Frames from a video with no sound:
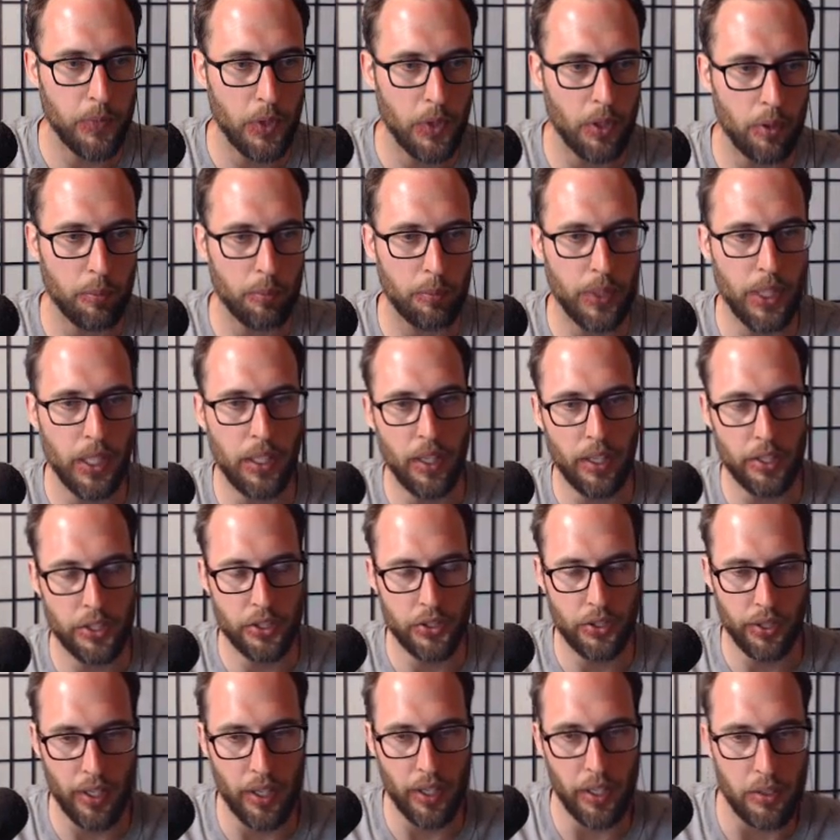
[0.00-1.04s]
they're being
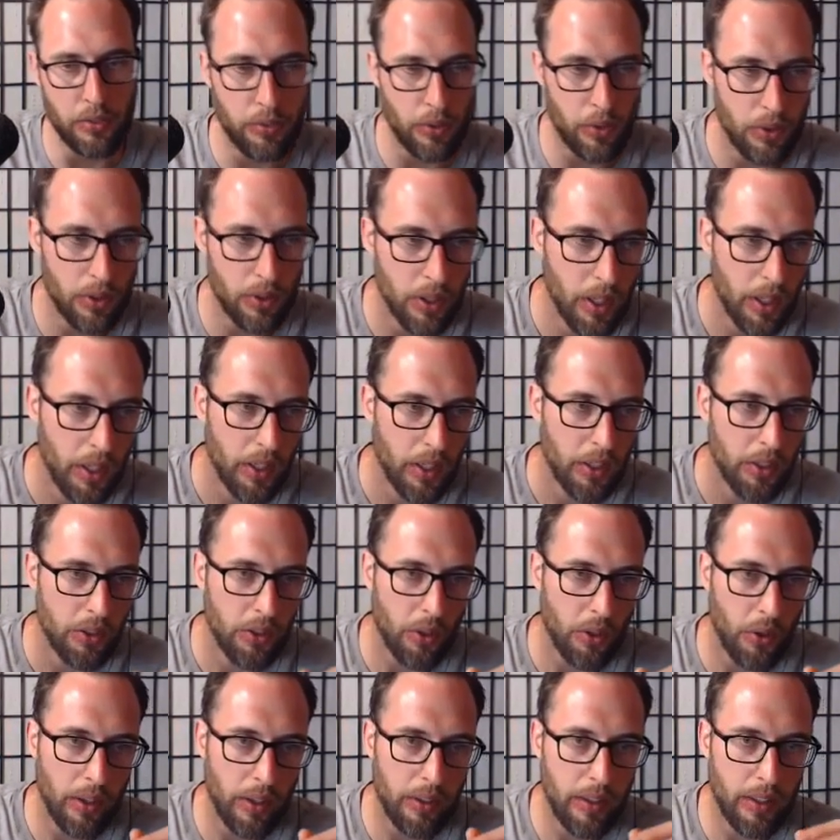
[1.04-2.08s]
extra careful.
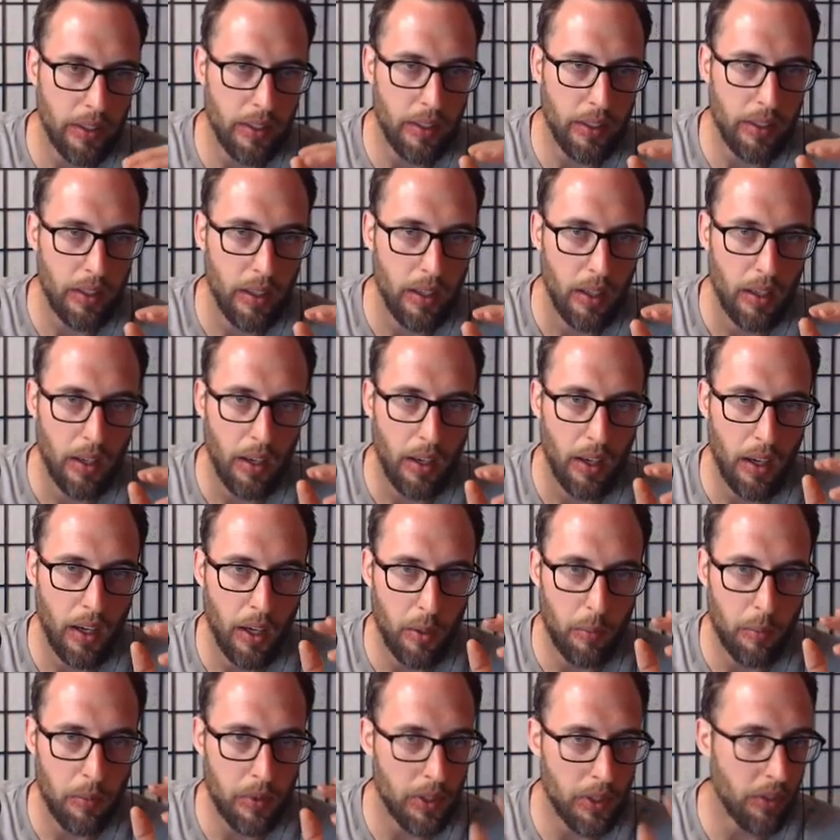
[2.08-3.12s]
So I think
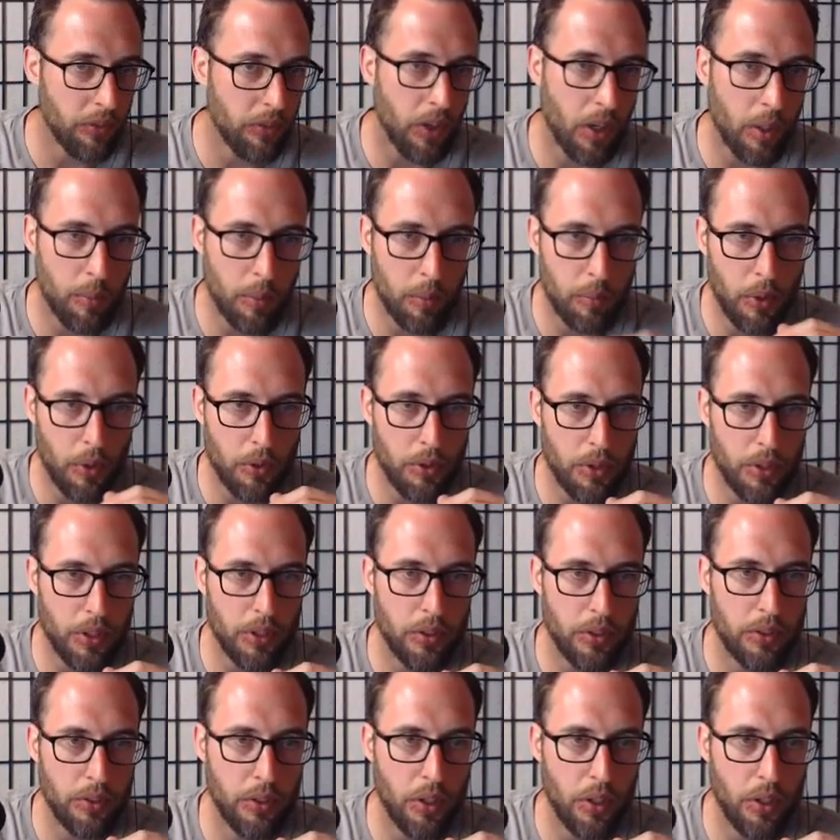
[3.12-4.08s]
gift card promotion.